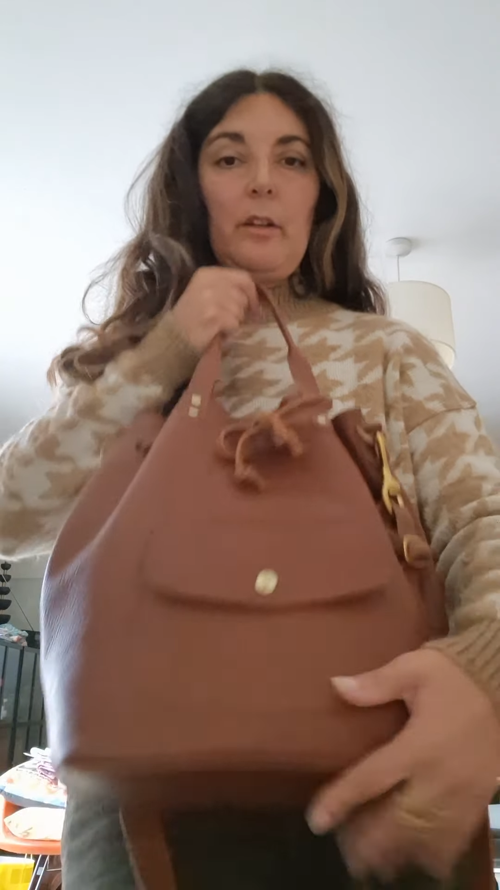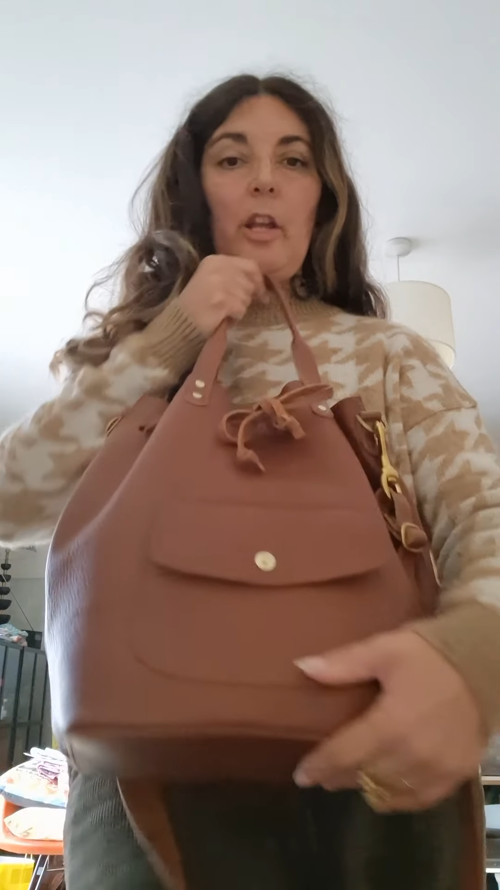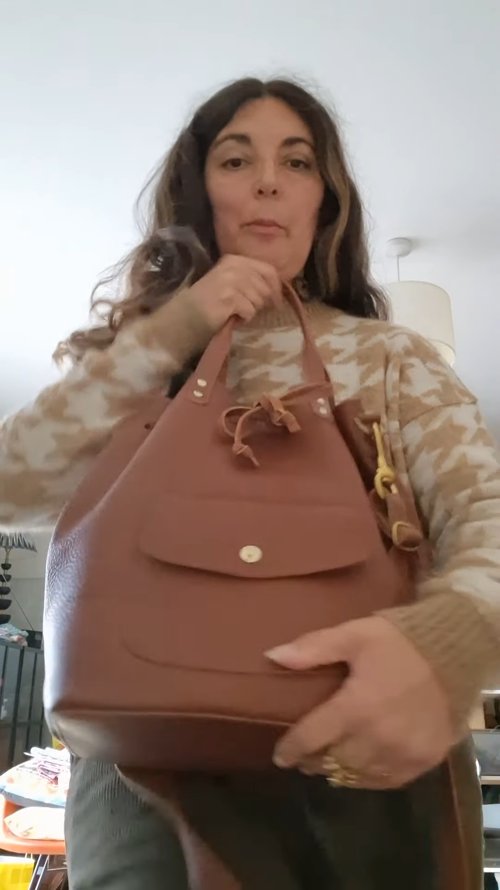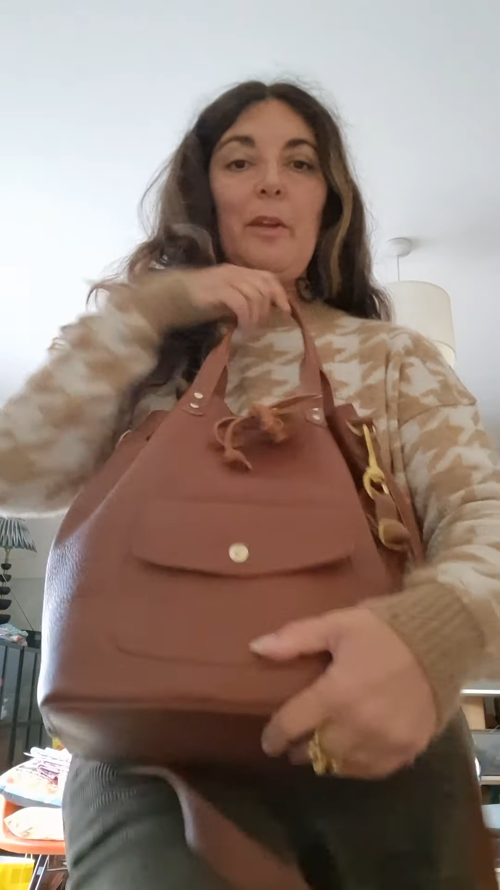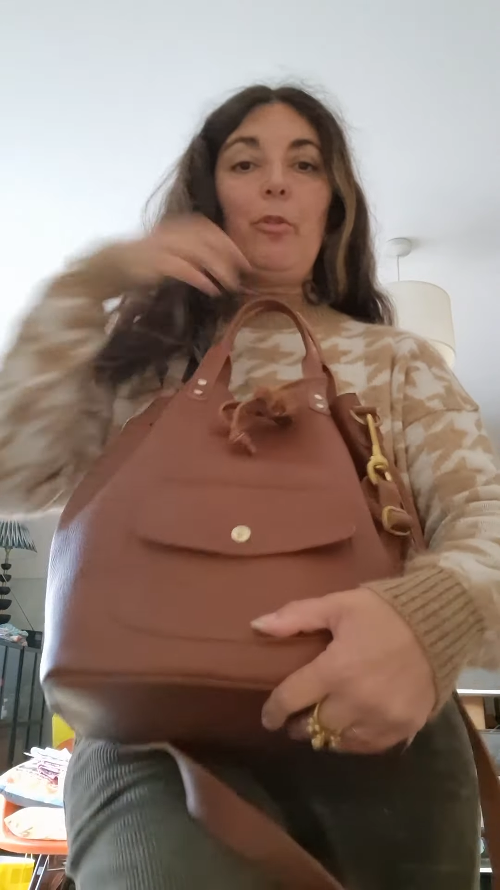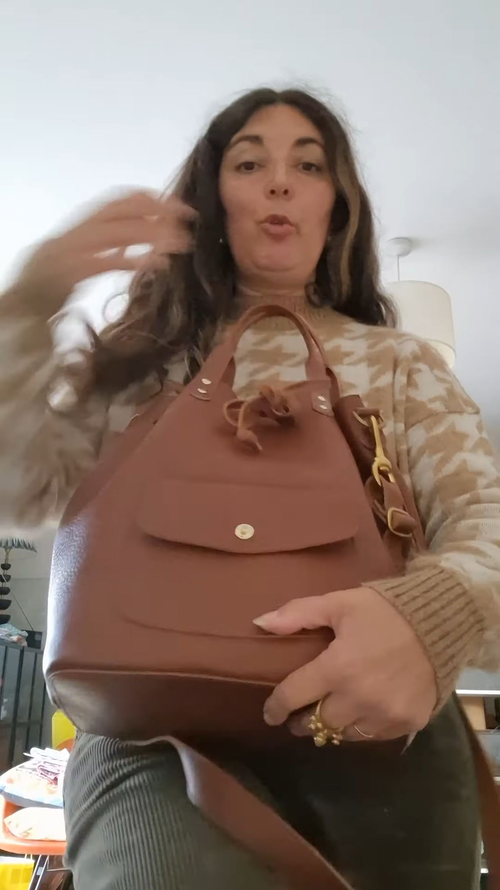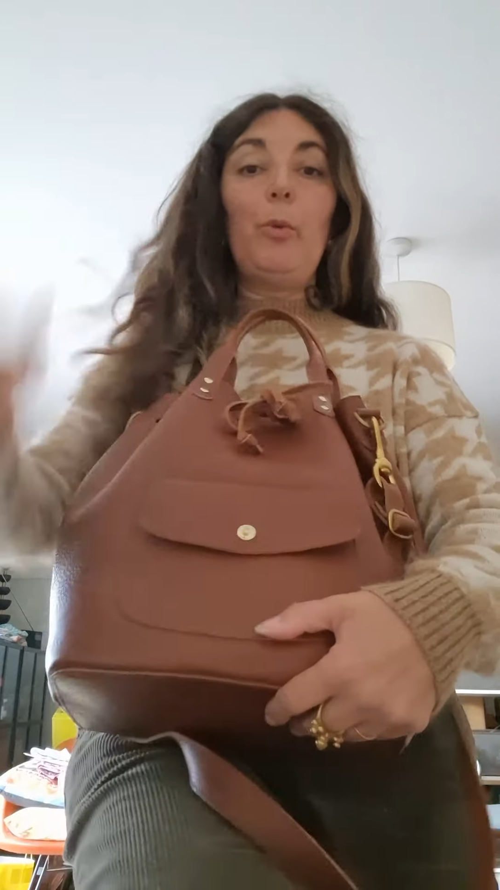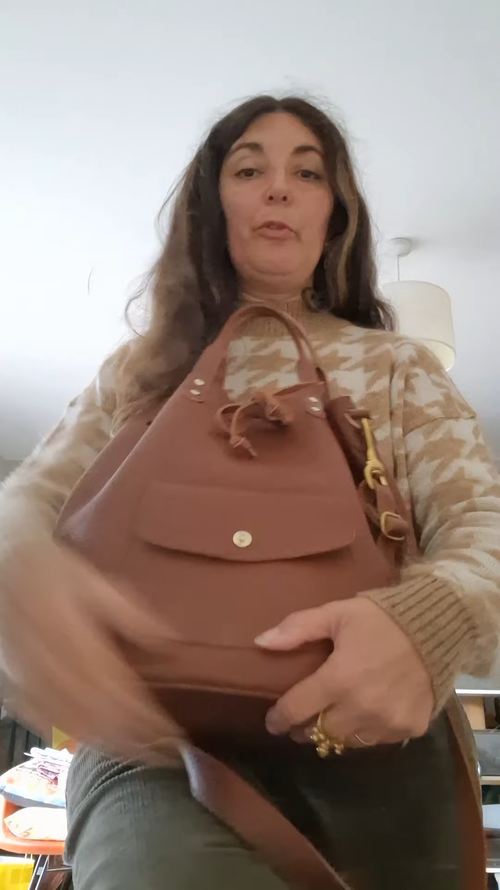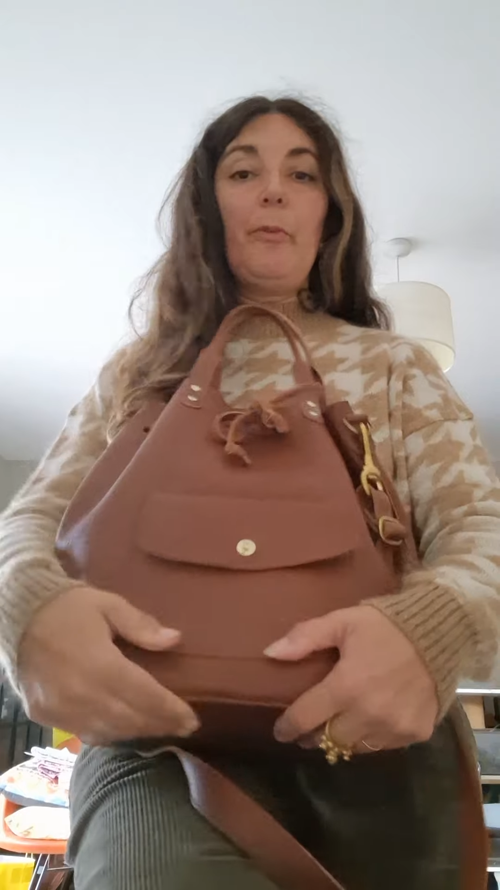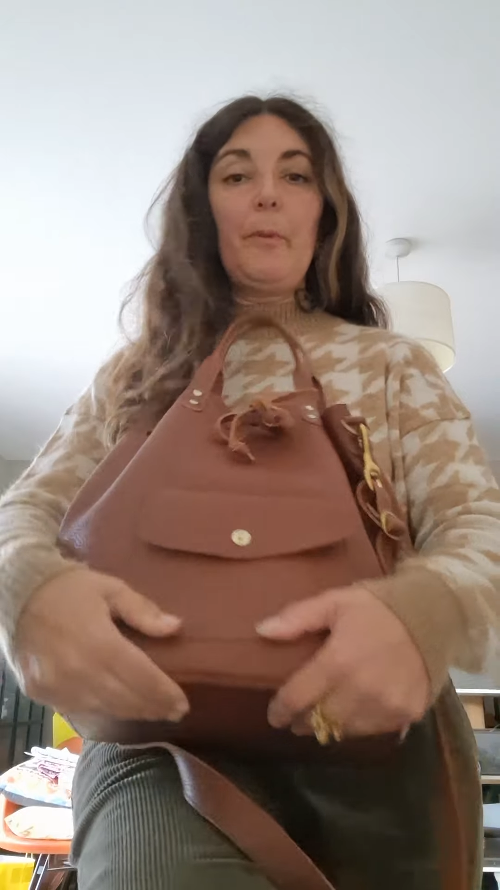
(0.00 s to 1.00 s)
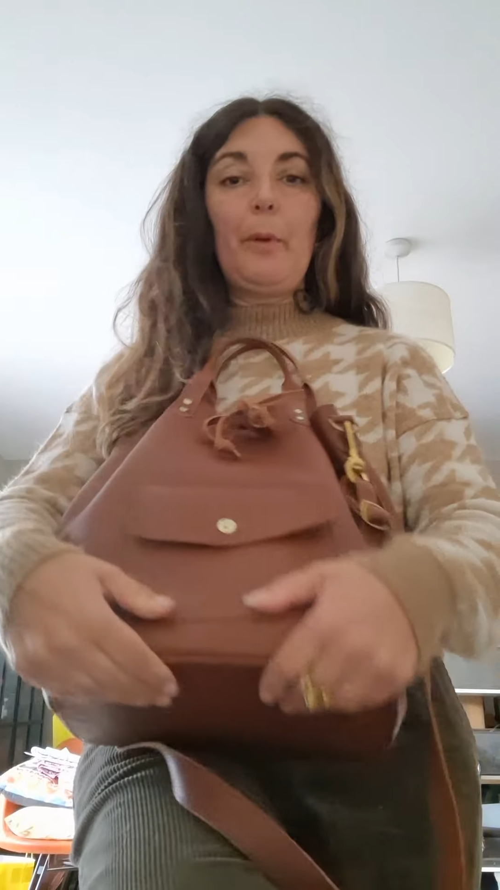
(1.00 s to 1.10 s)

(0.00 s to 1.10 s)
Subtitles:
going forward from the